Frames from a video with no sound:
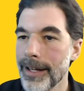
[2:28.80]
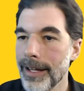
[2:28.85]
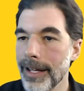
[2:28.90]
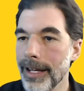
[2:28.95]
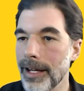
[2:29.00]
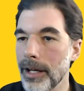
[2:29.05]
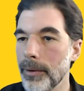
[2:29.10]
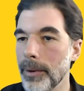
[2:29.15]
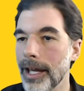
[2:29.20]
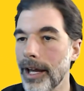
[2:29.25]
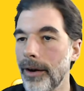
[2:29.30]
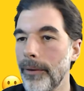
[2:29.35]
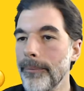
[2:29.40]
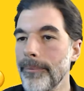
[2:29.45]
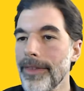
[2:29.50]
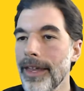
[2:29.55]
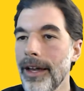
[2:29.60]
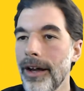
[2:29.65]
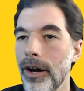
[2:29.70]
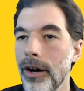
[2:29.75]
Here we go.
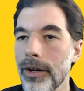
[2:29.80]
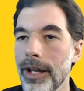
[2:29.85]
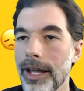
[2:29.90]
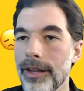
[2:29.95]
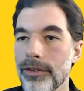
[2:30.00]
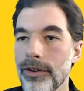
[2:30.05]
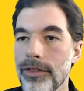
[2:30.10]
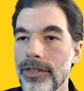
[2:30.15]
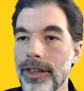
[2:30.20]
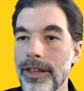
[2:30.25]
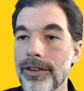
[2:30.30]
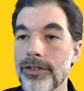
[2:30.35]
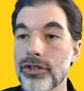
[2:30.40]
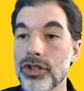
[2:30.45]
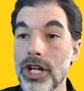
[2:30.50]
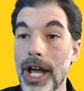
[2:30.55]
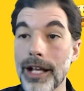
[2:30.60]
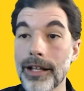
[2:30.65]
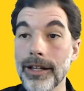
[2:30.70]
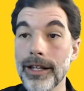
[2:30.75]
Okay, so this
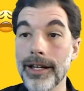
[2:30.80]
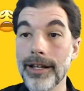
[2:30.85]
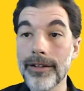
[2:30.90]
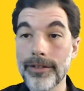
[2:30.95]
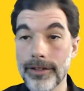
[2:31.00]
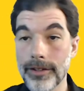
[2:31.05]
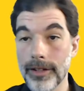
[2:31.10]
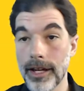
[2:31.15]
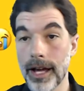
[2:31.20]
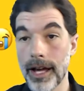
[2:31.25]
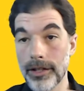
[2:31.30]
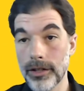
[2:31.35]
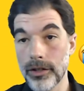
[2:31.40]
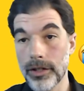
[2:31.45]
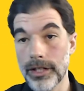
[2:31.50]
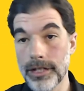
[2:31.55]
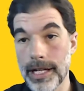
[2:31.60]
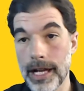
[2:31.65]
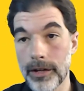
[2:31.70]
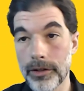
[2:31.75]
checklist, you
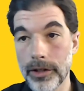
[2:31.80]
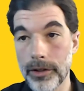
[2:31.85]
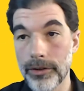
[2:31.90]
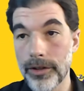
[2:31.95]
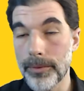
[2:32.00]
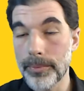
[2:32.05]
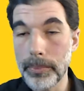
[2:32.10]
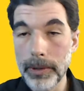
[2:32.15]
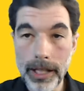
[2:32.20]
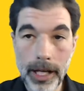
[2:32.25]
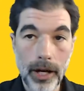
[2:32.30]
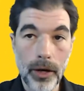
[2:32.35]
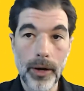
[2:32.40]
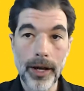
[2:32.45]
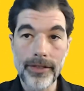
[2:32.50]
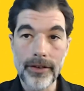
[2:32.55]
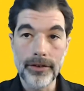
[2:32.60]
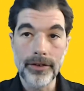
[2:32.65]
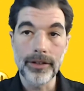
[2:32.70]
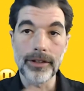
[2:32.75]
can download this below,
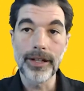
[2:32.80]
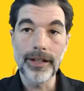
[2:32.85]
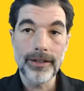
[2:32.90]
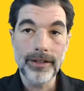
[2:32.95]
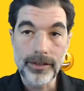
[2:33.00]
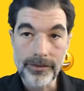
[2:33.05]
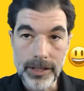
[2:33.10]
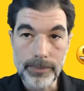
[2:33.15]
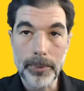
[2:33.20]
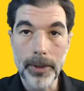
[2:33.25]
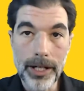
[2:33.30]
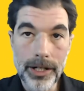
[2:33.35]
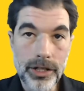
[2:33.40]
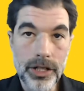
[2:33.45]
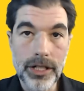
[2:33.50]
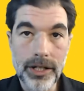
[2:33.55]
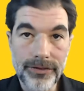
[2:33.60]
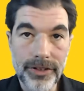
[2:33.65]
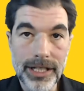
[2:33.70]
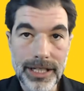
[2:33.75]
and there's a list of a
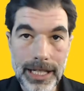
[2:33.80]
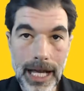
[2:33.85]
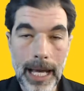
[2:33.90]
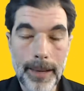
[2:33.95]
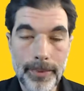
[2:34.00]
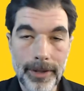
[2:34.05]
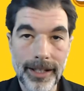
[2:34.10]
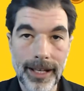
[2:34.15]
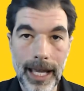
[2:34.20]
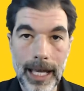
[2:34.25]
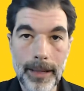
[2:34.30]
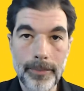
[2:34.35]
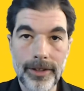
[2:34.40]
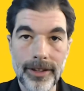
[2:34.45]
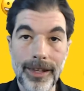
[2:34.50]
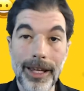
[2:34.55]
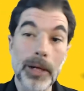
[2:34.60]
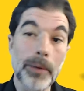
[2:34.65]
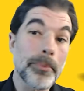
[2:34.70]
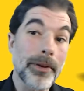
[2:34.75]
bunch of different types of games
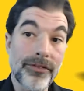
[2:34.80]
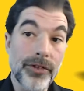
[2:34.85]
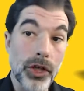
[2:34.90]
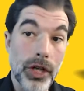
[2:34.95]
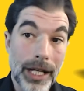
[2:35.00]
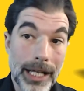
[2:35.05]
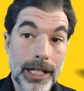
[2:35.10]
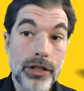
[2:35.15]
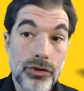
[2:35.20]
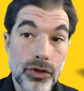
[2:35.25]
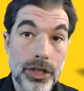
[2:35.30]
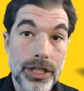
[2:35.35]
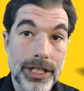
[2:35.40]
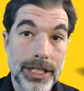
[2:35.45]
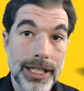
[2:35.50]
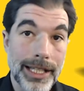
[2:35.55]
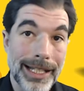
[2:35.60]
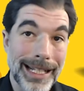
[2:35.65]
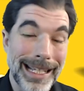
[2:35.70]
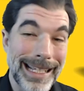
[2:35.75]
in there. But if you're
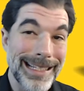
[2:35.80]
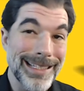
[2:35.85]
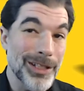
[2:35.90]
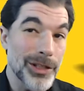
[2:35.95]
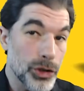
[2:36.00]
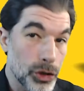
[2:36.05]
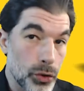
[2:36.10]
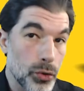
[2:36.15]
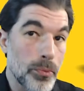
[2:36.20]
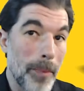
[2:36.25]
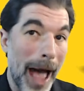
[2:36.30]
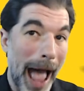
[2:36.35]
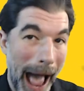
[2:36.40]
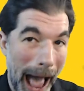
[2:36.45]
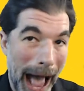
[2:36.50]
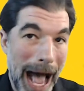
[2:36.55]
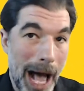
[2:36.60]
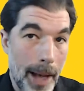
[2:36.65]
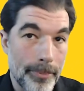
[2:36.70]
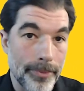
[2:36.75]
interested in Zoom
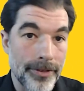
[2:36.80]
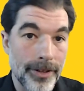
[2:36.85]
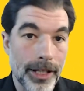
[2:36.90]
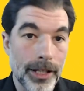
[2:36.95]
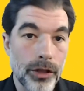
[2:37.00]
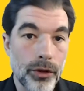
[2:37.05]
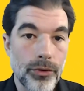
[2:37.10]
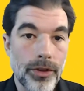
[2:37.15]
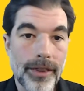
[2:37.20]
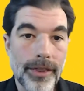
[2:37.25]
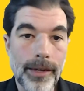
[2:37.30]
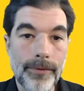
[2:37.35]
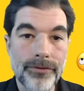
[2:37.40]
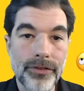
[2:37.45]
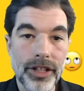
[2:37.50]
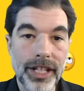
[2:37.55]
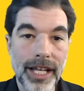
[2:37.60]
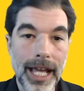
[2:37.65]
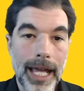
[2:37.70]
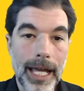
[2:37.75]
apps and using them
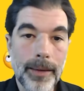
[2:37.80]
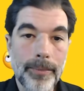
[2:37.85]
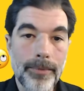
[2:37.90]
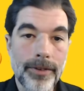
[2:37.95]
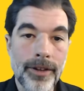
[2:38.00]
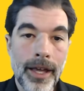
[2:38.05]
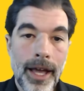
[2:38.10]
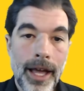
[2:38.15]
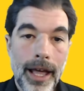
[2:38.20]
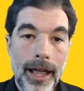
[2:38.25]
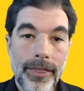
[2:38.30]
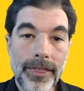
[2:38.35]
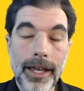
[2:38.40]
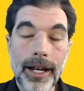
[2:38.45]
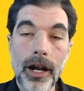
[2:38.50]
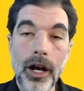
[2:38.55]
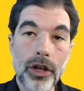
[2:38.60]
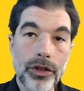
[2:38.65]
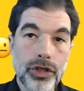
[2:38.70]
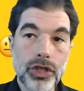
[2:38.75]
for games,
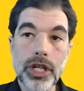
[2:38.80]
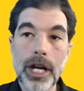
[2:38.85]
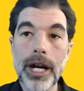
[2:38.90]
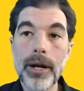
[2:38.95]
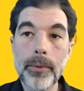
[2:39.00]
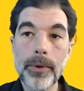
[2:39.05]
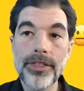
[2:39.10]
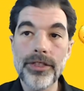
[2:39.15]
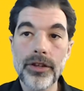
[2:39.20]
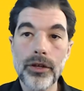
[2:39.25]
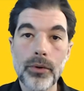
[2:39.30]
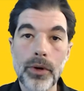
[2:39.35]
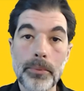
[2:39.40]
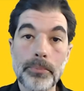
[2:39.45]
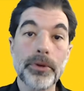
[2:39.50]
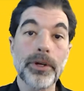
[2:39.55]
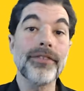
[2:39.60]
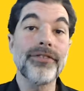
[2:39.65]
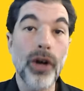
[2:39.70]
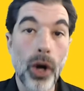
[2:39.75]
then I'll share with you a
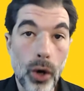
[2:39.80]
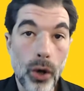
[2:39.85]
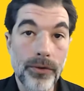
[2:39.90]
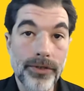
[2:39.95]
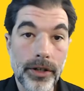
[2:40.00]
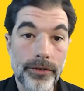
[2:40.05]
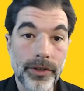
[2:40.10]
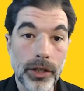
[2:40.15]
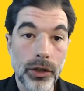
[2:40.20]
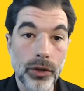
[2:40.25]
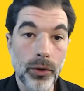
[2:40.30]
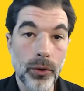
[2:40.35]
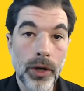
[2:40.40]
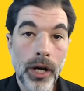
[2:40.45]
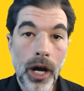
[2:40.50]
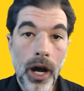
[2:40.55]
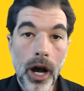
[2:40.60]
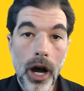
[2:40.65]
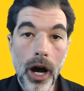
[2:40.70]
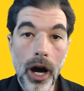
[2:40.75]
brief overview
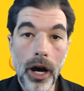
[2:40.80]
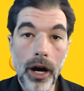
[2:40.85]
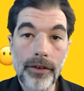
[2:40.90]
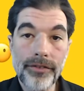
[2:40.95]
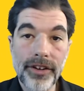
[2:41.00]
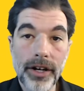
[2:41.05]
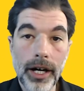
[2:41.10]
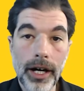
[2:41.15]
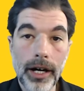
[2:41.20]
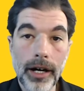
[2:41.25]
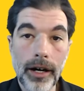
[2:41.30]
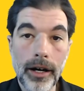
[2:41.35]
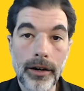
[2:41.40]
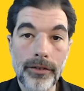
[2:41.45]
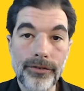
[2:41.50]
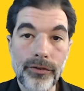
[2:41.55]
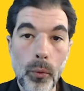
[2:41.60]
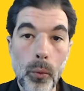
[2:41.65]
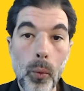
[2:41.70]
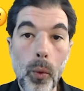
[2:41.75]

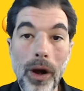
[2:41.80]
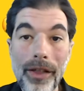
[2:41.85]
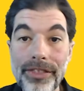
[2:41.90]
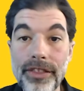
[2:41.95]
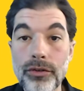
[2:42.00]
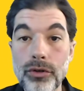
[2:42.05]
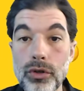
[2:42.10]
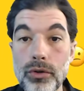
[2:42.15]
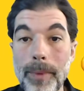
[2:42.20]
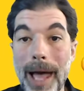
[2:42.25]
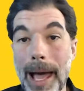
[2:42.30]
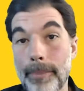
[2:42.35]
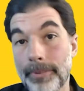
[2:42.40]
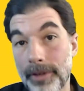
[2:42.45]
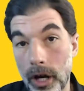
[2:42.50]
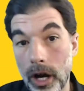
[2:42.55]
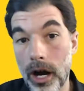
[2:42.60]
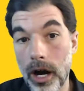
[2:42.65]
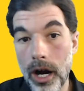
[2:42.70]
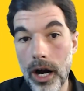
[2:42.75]
of what the Zoom
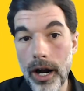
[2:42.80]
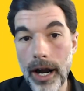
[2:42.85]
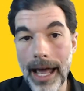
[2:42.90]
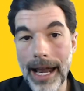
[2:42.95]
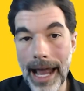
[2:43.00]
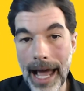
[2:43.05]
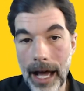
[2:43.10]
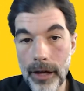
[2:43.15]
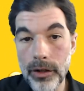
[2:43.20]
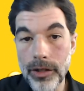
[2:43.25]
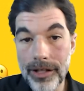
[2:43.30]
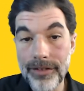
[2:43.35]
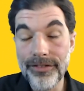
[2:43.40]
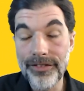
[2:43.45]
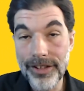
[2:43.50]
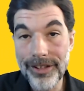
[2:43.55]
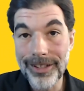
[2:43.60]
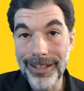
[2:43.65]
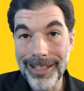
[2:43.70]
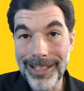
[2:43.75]
apps are and how you can
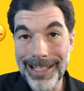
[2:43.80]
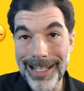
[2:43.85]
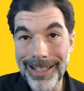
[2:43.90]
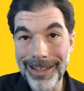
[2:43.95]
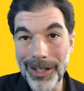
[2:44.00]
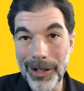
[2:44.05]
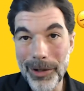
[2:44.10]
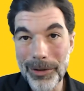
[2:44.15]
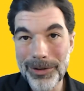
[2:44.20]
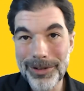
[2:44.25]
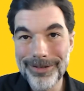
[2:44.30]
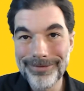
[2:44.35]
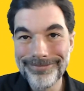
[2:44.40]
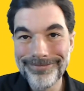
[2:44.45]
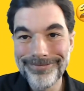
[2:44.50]
facilitate those.